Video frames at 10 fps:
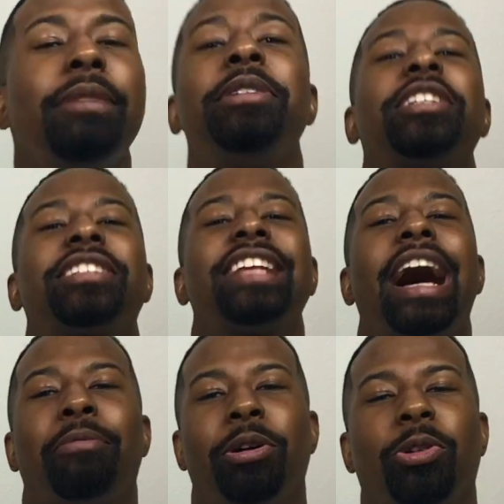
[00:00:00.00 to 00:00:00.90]
Let me just
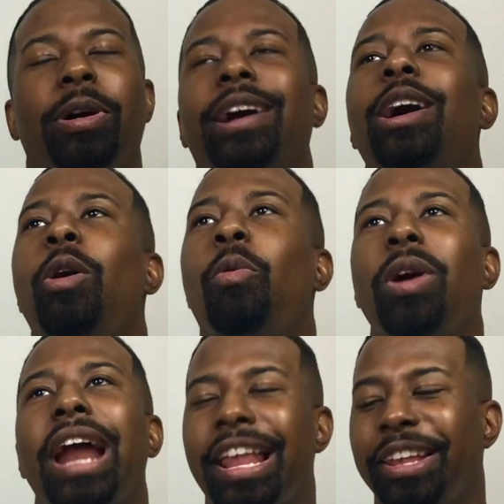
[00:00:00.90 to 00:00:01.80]
stop real quick.
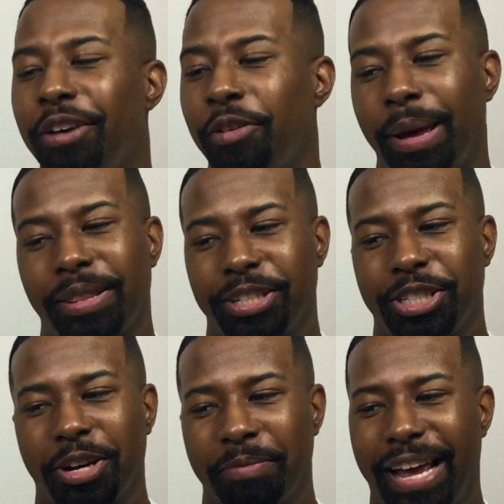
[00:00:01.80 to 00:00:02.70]
What I love about this
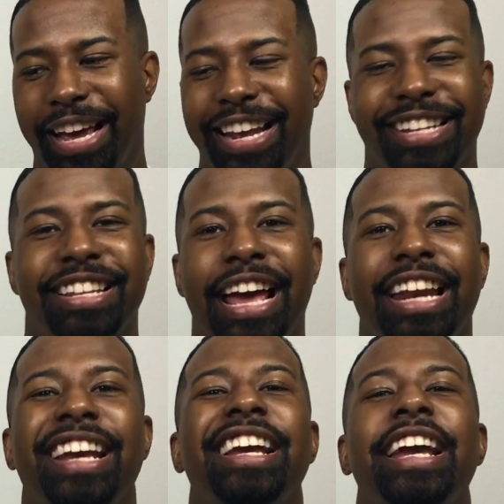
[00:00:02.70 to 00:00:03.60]
young man is
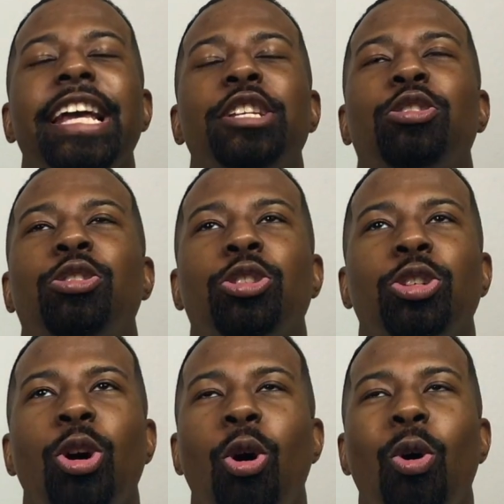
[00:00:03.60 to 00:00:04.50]
that it's
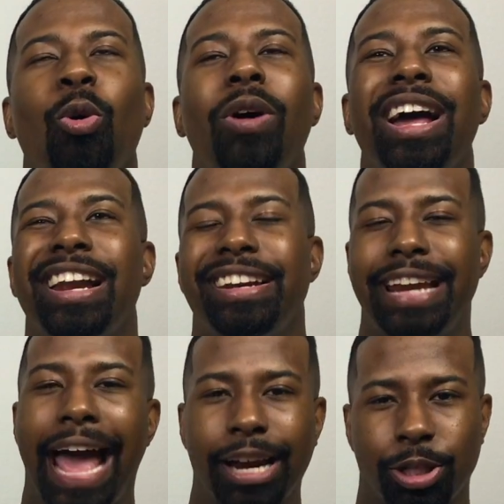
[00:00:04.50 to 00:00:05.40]
so
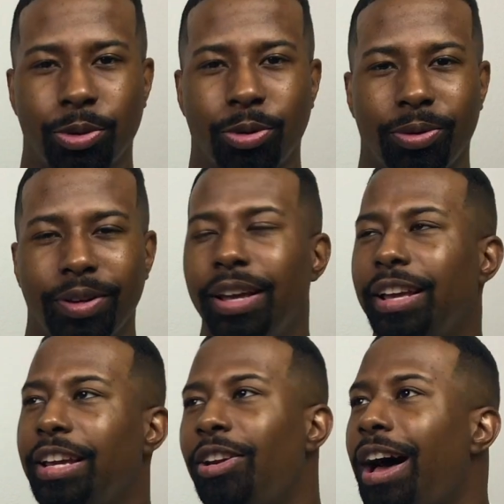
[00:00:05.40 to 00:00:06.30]
natural.
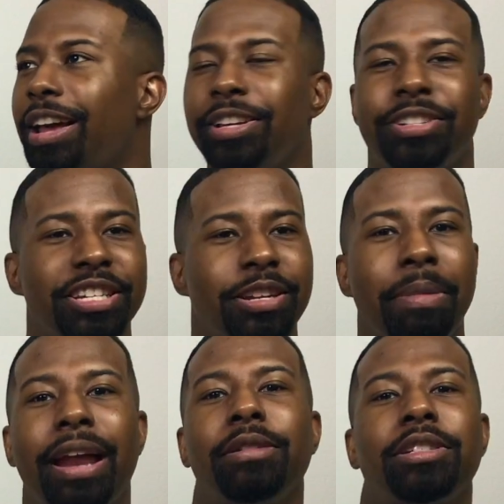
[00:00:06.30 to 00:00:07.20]
You know how you see
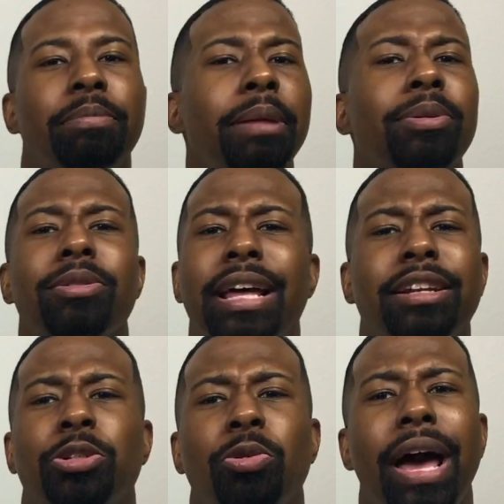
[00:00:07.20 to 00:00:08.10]
somebody, some people
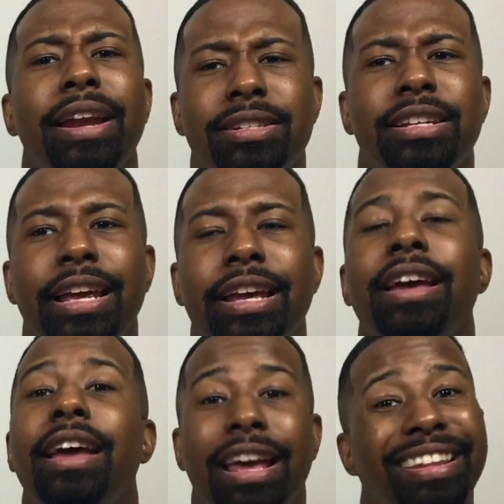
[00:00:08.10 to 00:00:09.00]
that try to sing
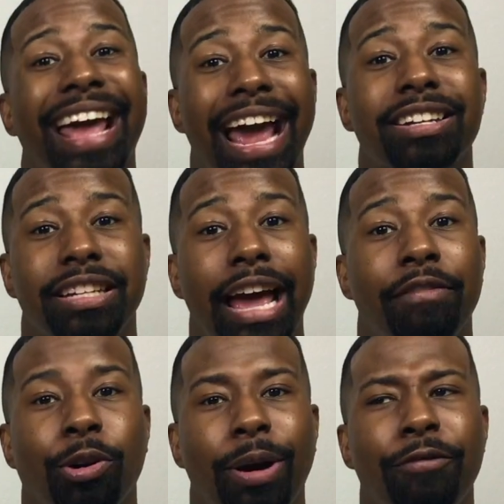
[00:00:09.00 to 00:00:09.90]
and they actually
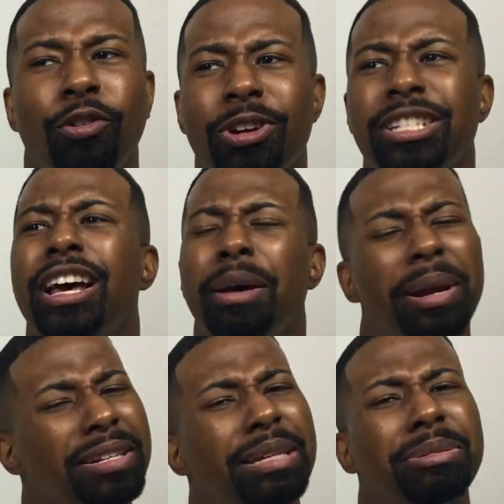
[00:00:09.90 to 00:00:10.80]
have a great voice,
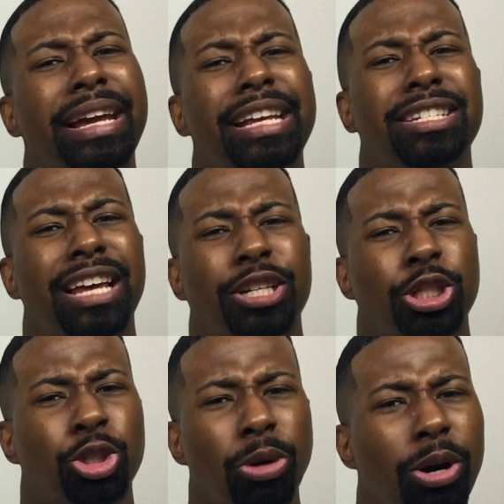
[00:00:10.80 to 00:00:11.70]
but it seems like it's a
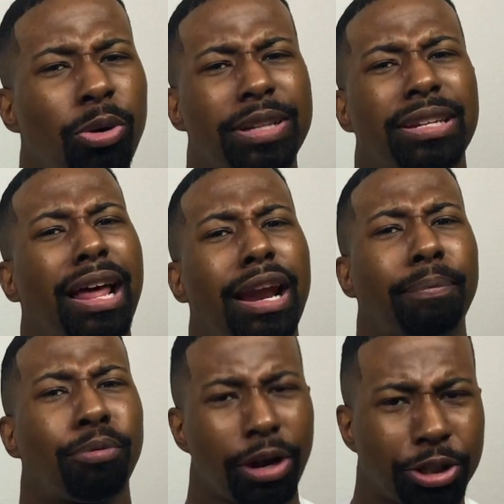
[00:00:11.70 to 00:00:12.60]
struggle, it's a lot
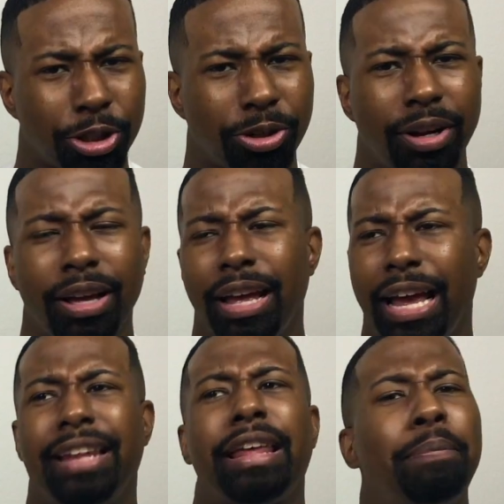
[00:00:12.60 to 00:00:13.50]
of pressure,
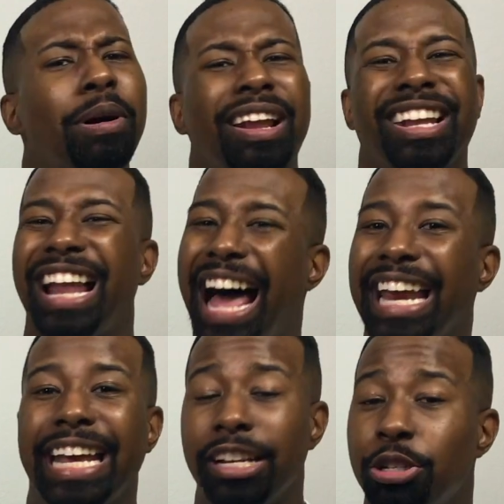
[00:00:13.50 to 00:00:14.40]
and they put a
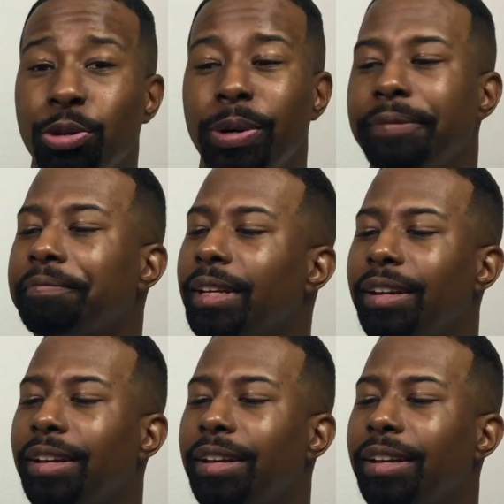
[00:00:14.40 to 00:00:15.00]
lot into it?